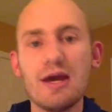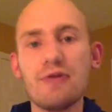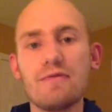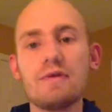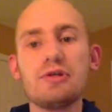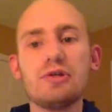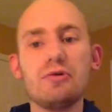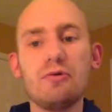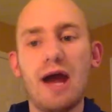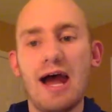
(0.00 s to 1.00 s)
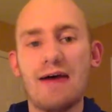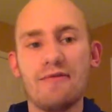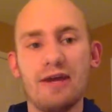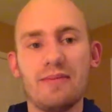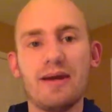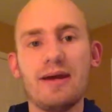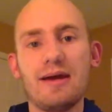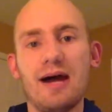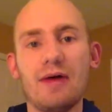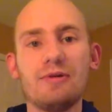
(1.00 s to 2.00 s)
So if you do have him,
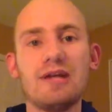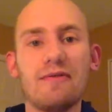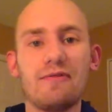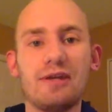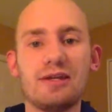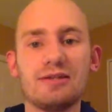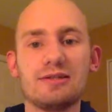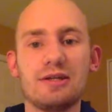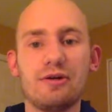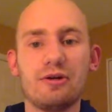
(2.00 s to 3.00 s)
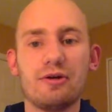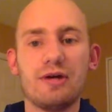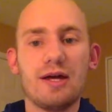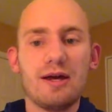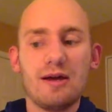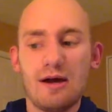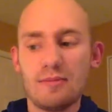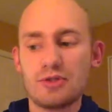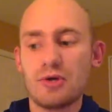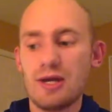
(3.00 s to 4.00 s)
I would definitely consider
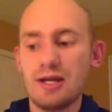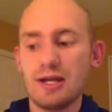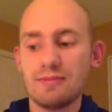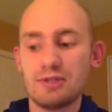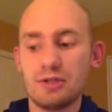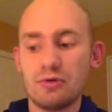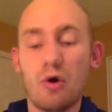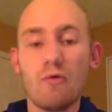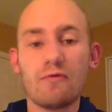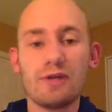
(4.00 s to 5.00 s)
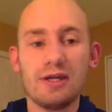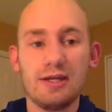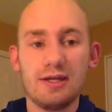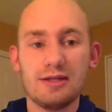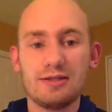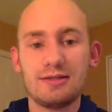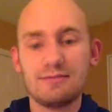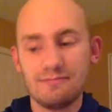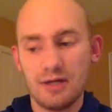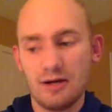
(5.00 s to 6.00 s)
trading him soon. Hopefully he gets
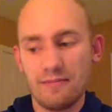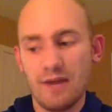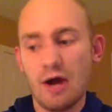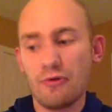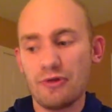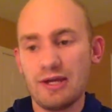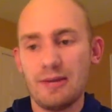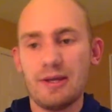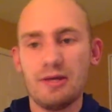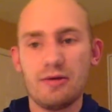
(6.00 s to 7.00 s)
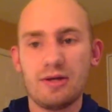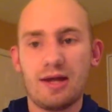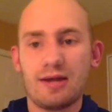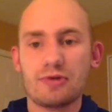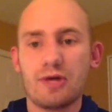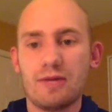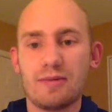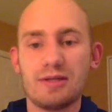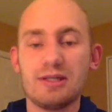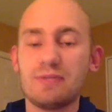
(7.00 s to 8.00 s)
healthy, and then you can kind of trade him
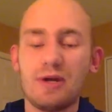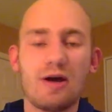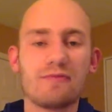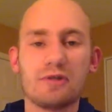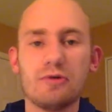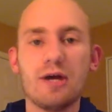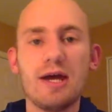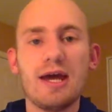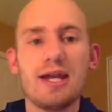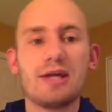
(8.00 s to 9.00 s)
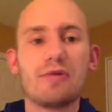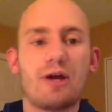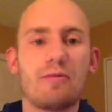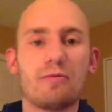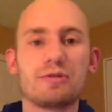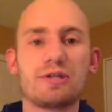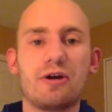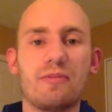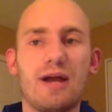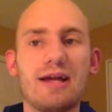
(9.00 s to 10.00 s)
because he's been off to an incredible
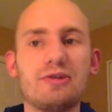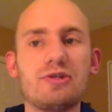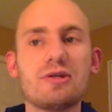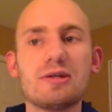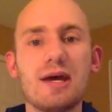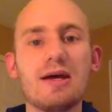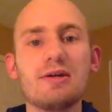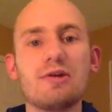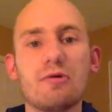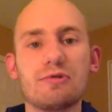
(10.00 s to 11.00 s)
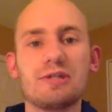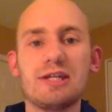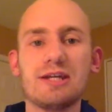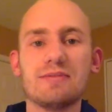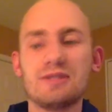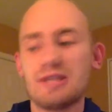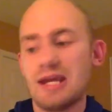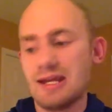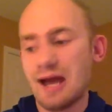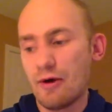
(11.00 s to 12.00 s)
start. But I just don't see him
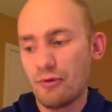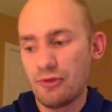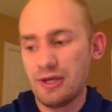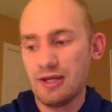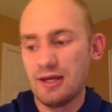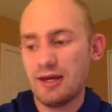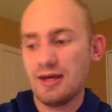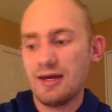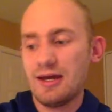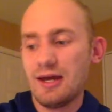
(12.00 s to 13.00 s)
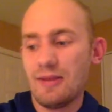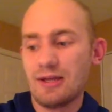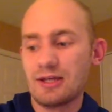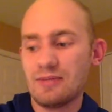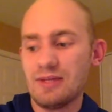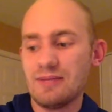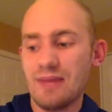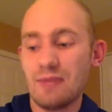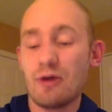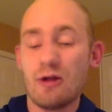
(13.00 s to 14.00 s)
staying healthy, and that's going to be the
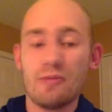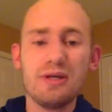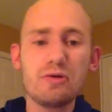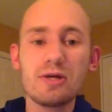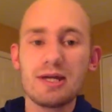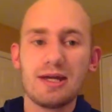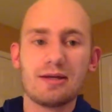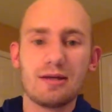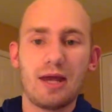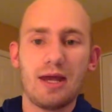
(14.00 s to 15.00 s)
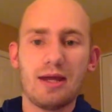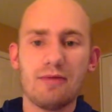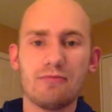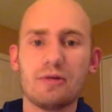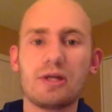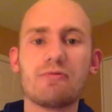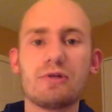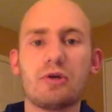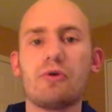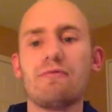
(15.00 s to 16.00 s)
main problem. And you can get a really good
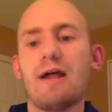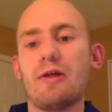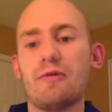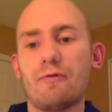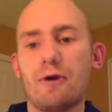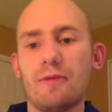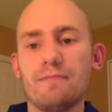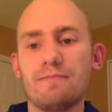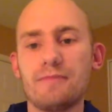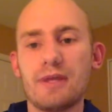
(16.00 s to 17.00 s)
return value for him.